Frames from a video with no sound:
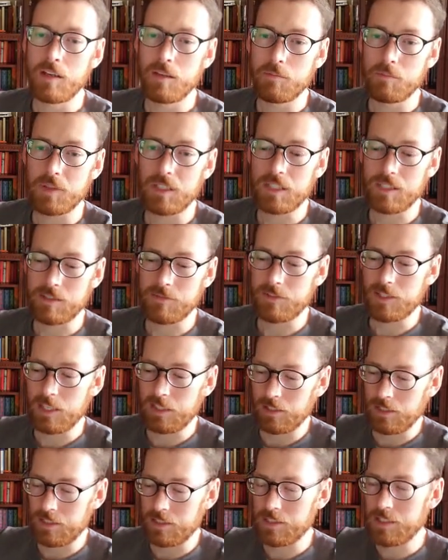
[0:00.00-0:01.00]
Because of
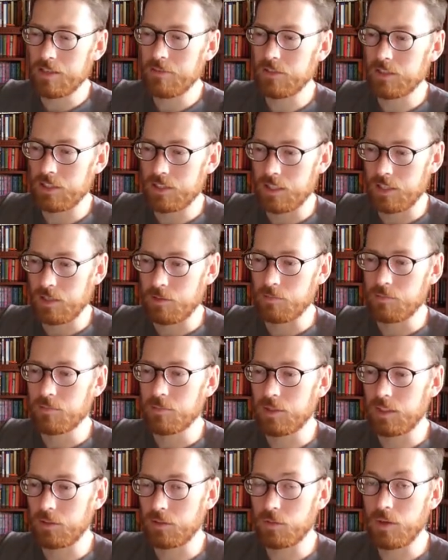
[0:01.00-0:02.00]
daylight saving time,
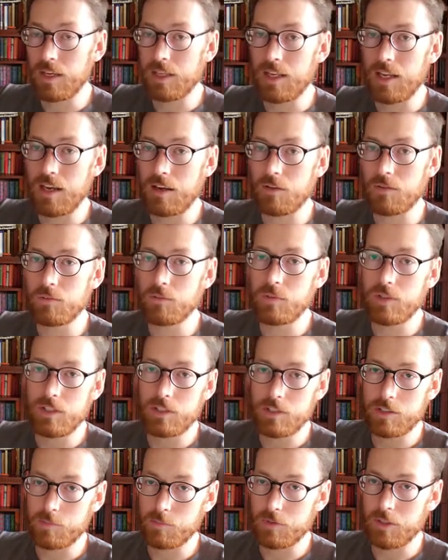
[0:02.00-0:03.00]
like right now, we
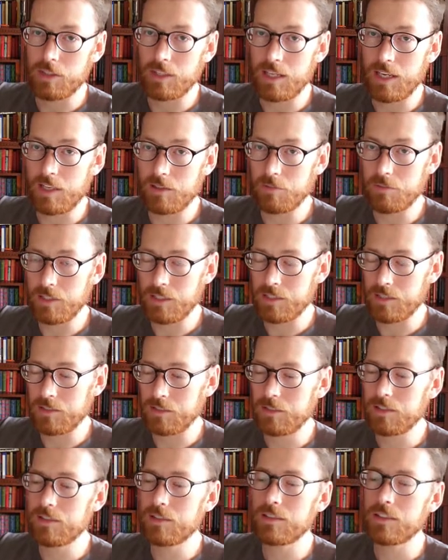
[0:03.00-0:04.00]
just sprung ahead
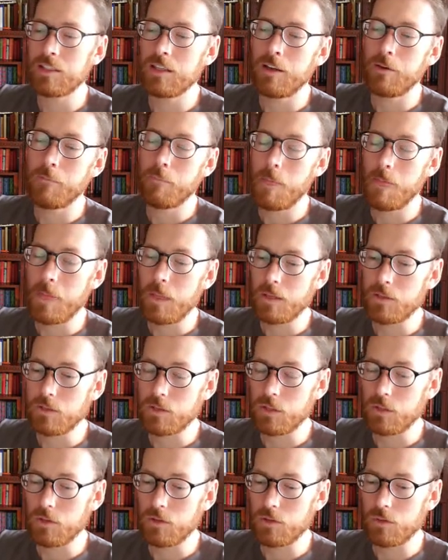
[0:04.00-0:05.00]
recently,
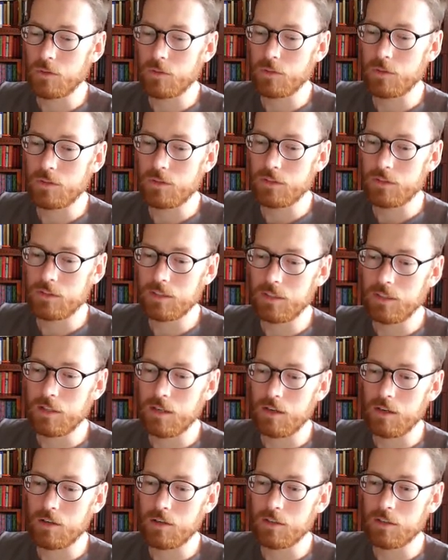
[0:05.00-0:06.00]
so
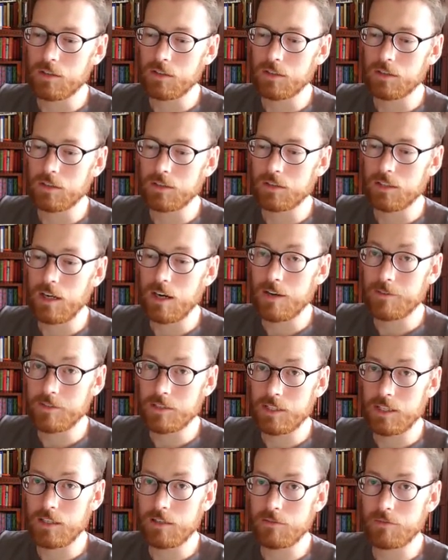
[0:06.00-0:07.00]
our
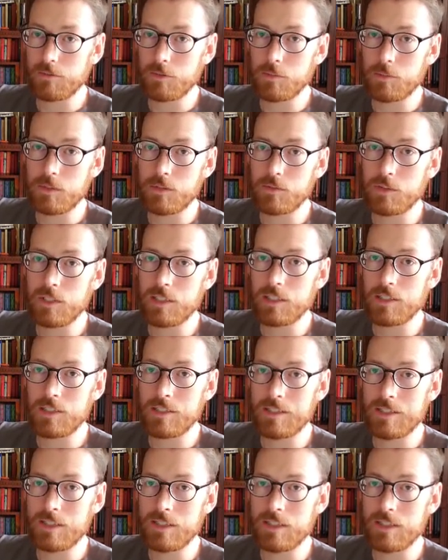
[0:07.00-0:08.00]
offset from
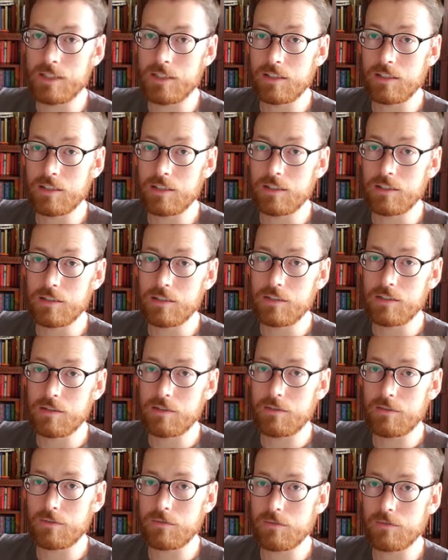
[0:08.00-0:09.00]
UTC is
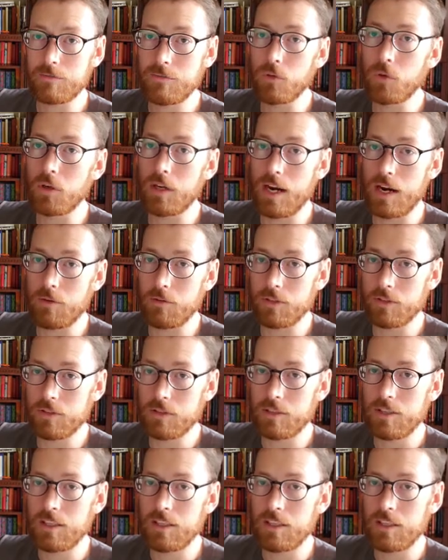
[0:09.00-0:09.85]
4 hours.